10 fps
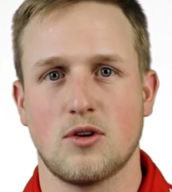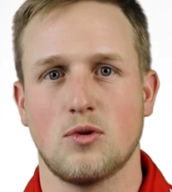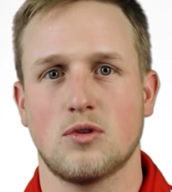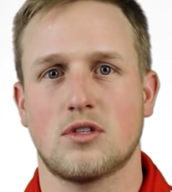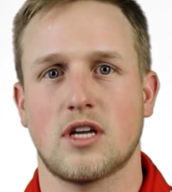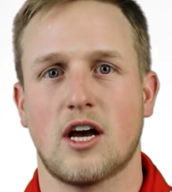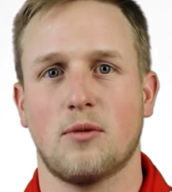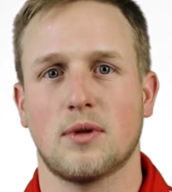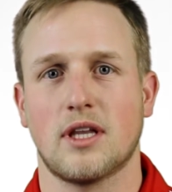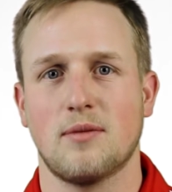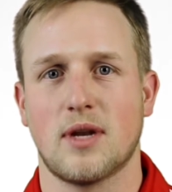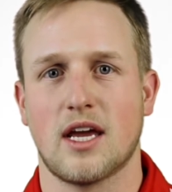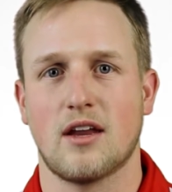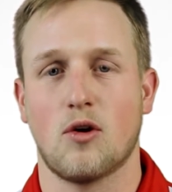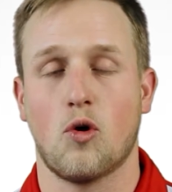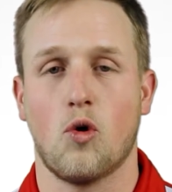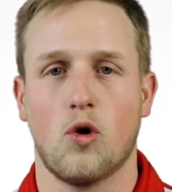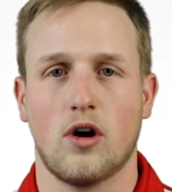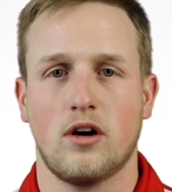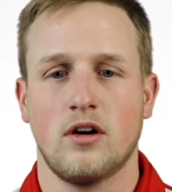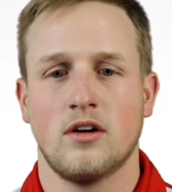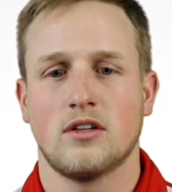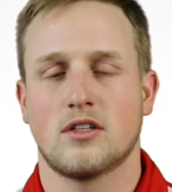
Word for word: used to help eliminate or